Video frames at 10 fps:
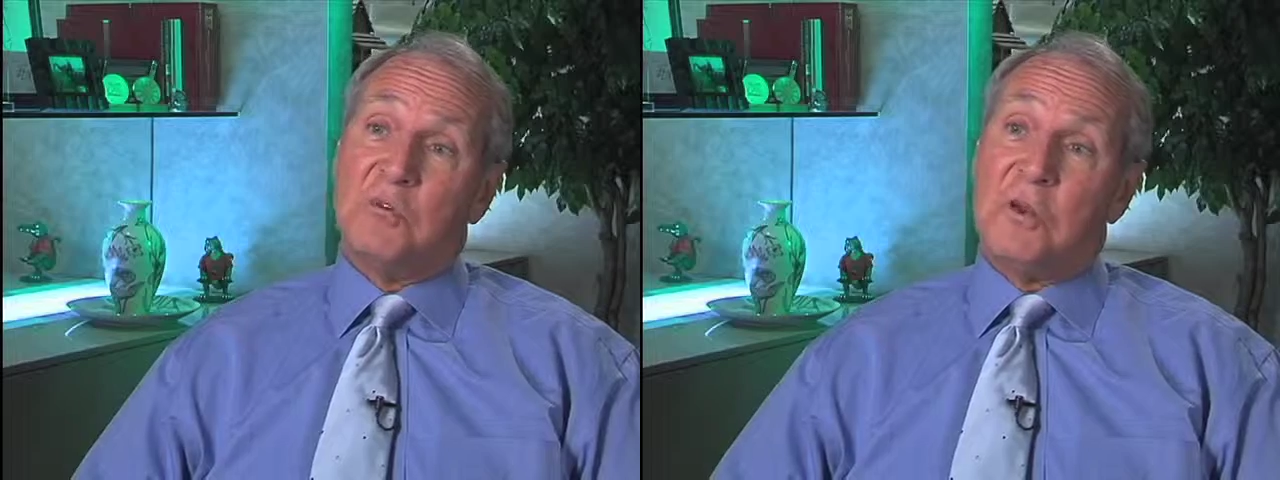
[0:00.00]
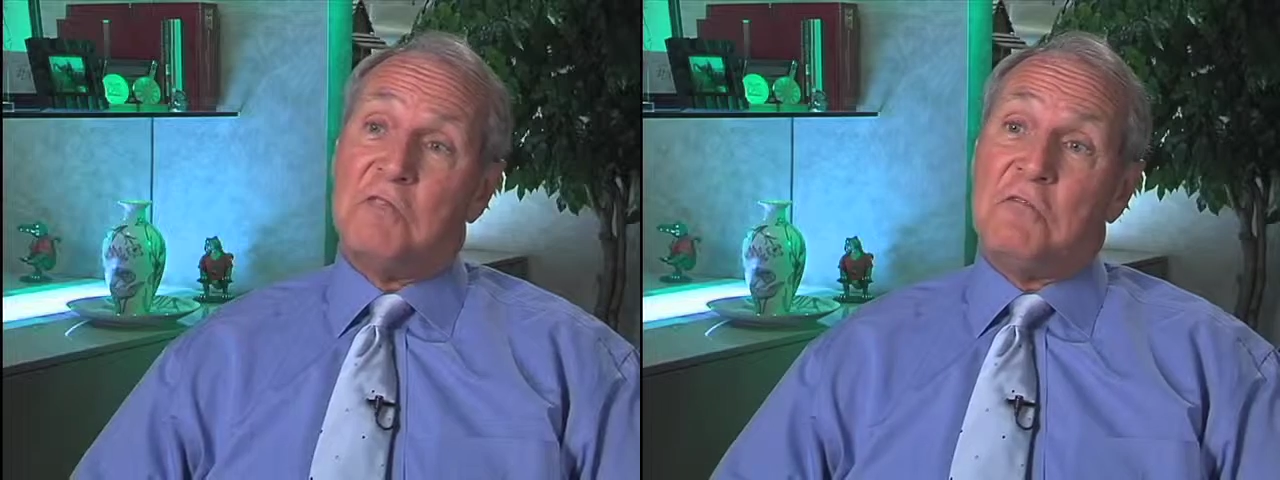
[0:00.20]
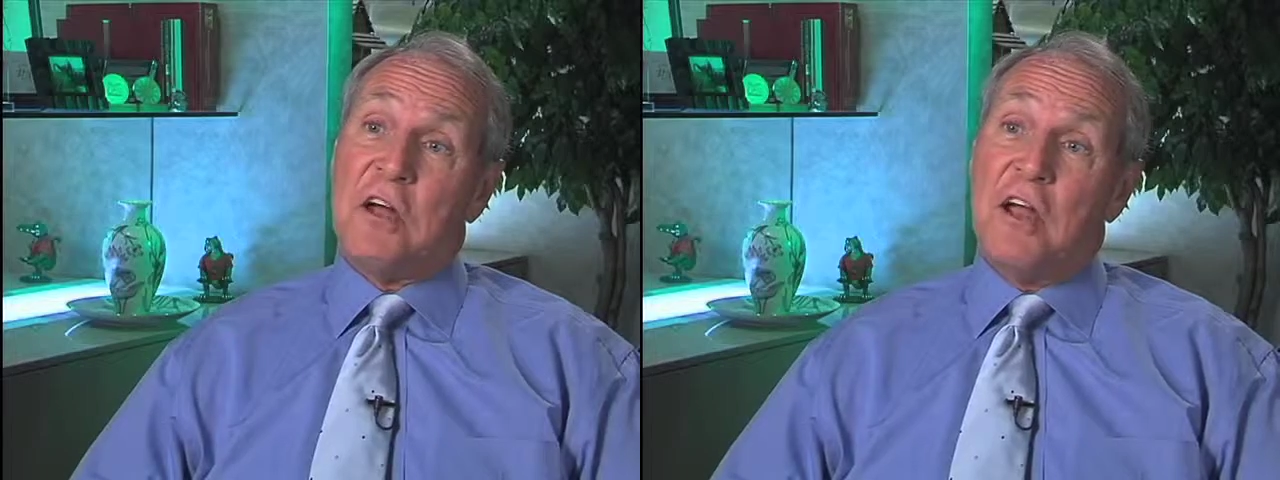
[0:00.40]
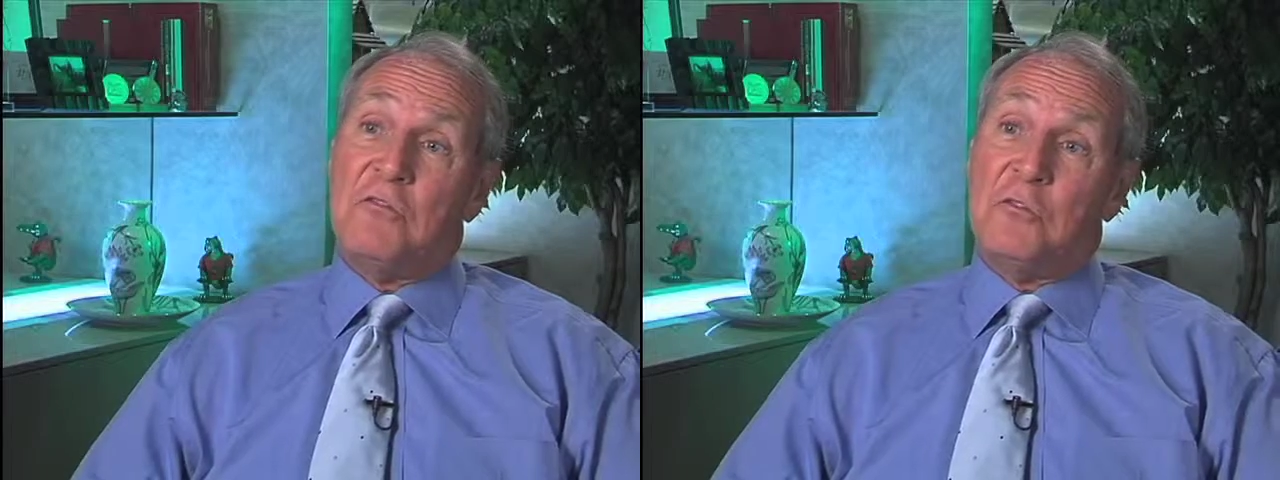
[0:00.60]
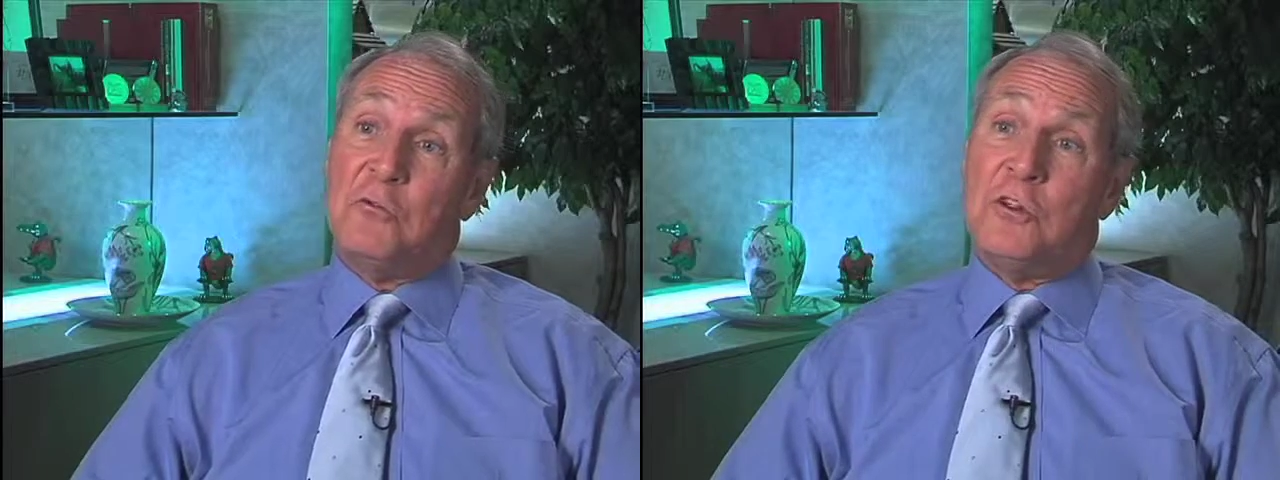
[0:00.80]
25,
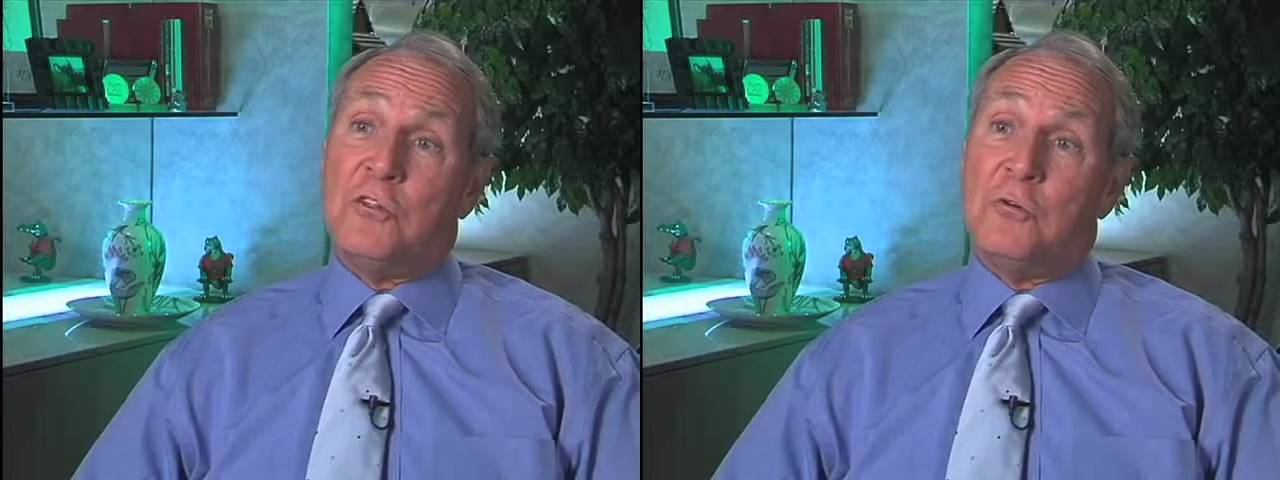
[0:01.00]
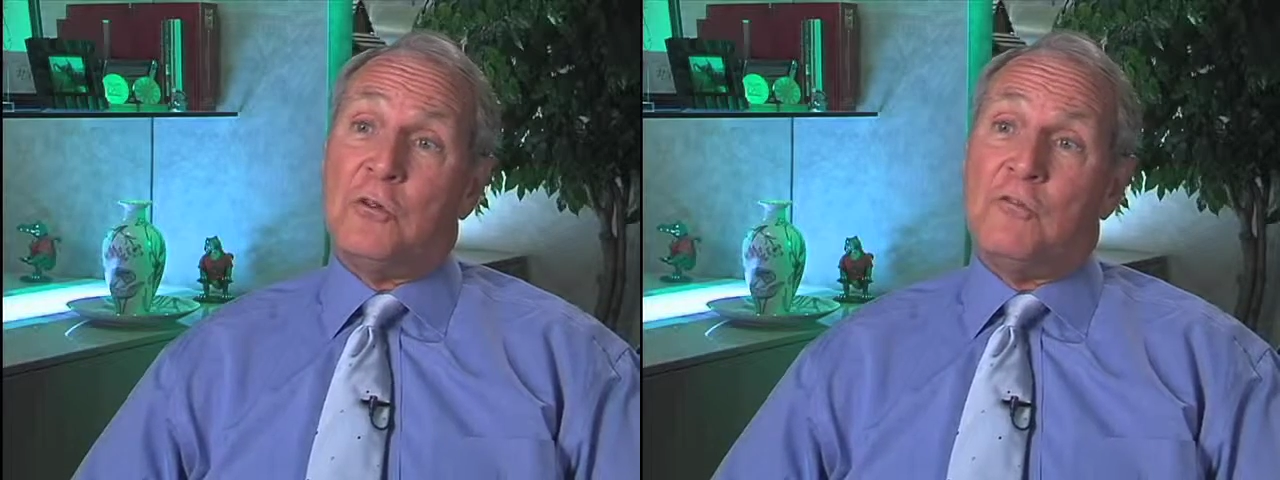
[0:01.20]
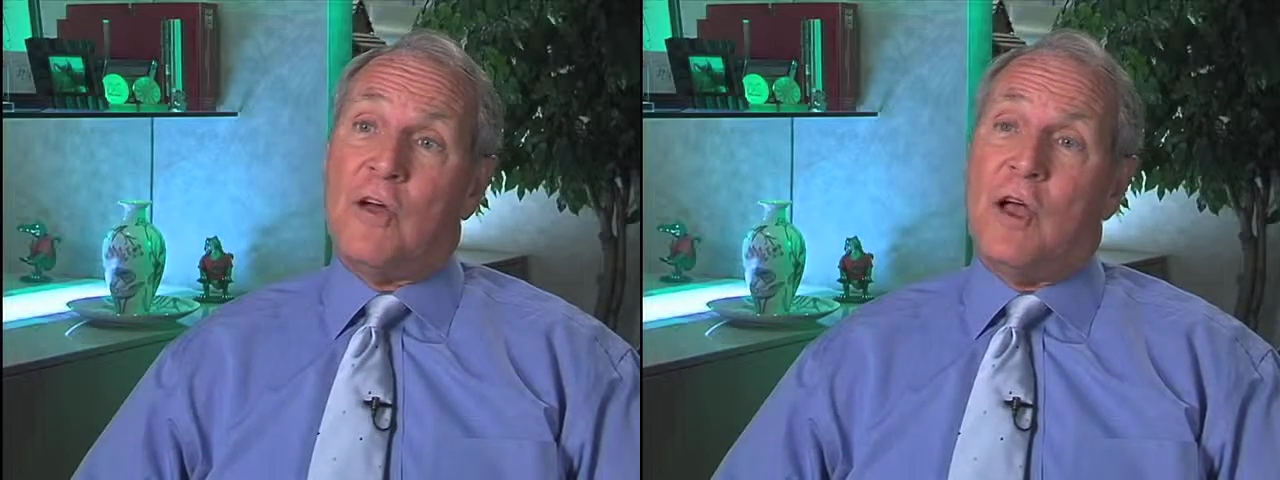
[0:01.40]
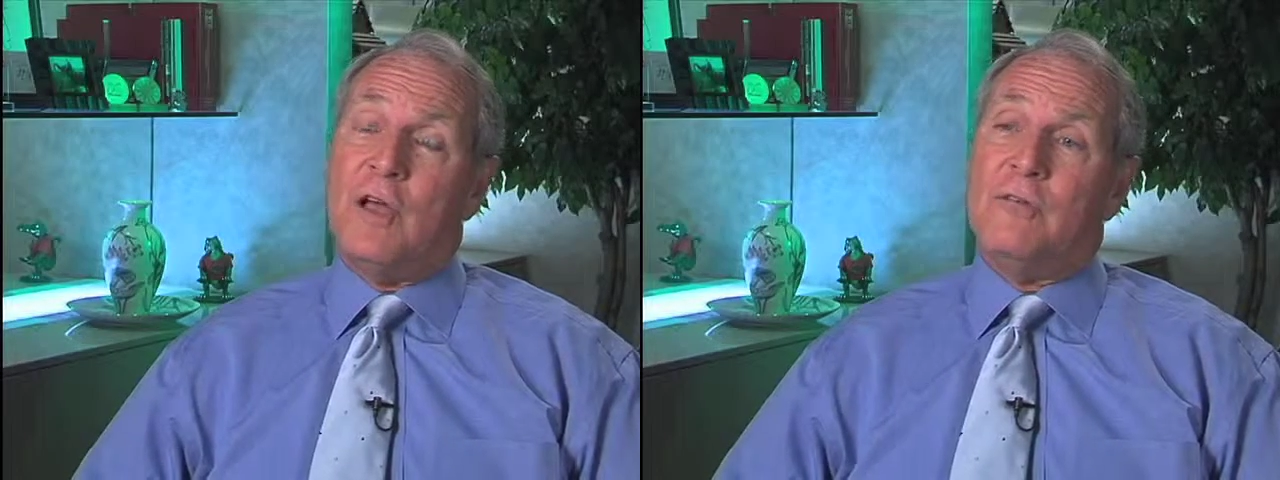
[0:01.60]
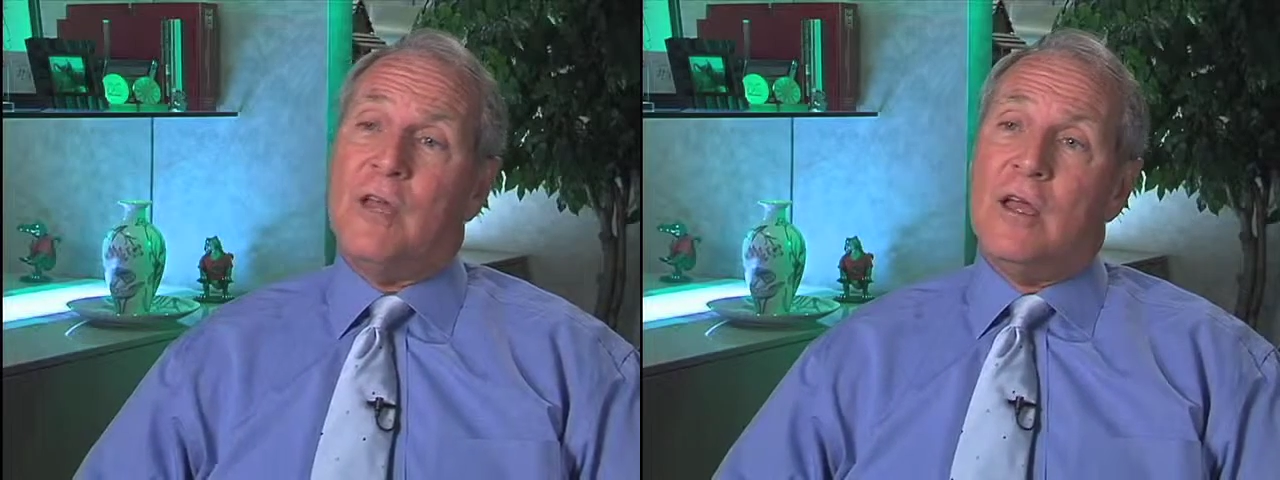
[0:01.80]
30, 35.